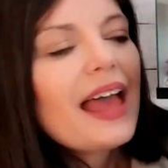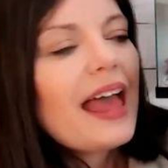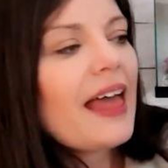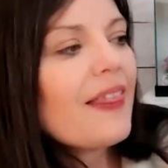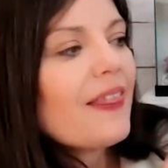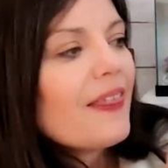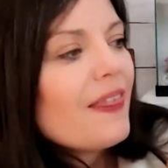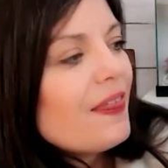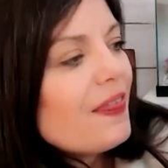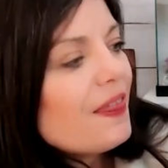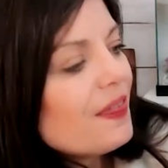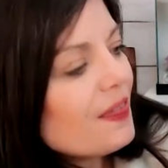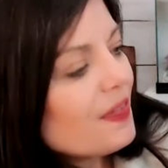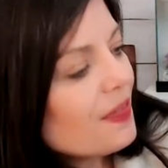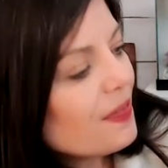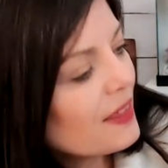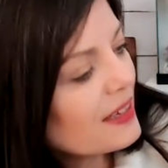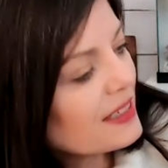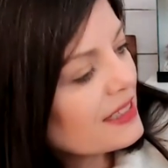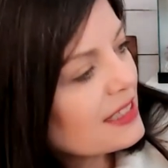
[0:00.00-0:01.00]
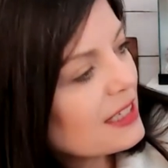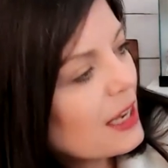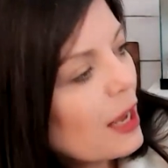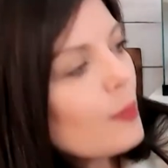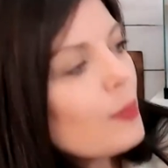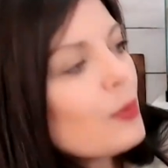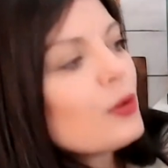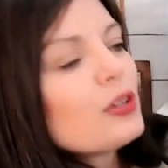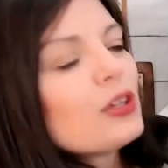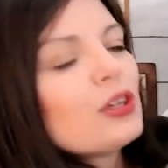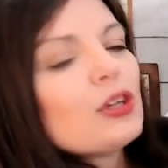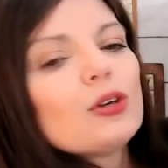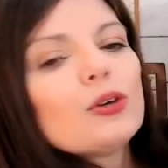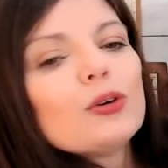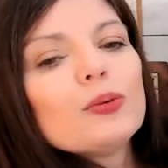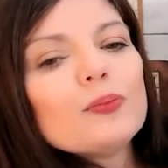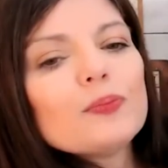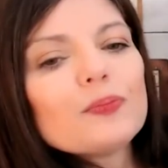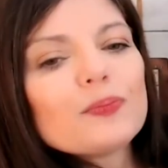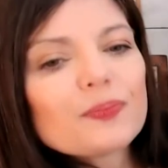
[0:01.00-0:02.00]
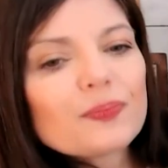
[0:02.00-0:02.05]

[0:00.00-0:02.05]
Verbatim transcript: And the W